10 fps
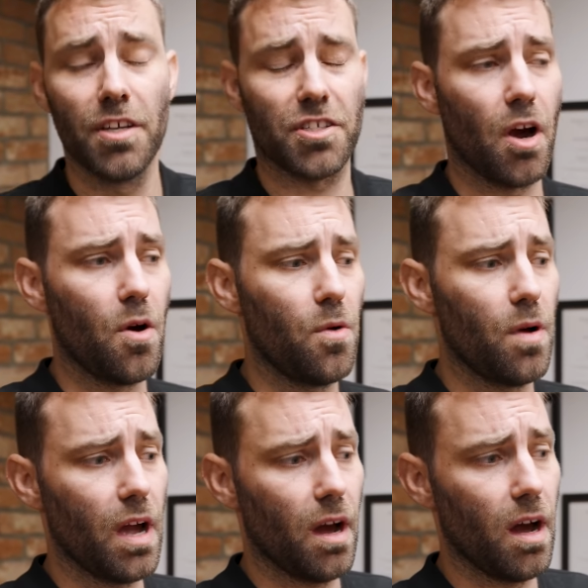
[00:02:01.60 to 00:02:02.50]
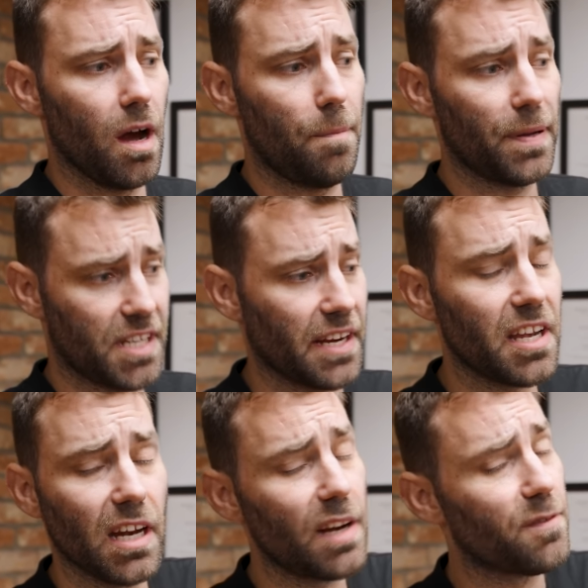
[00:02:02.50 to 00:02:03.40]
So uh,
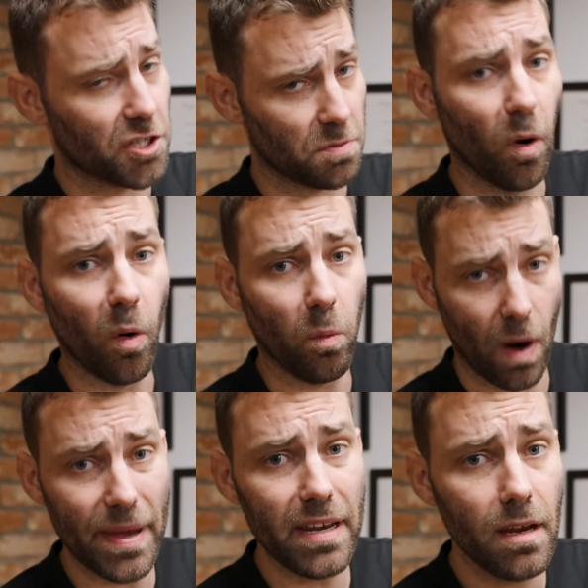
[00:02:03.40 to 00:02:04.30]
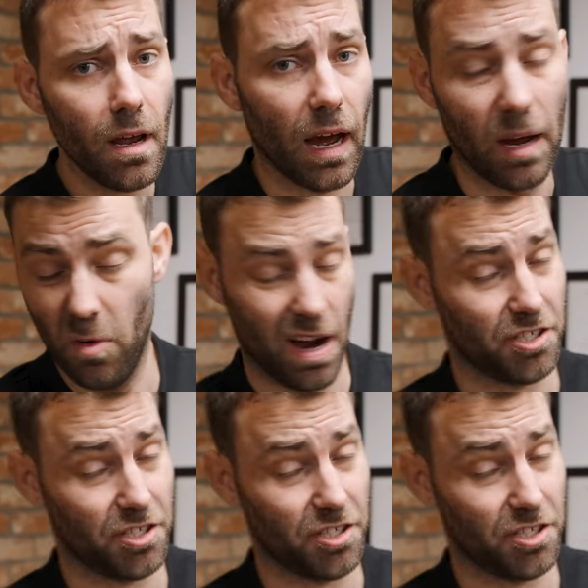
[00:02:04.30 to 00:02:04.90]
particularly for small women, uh, well,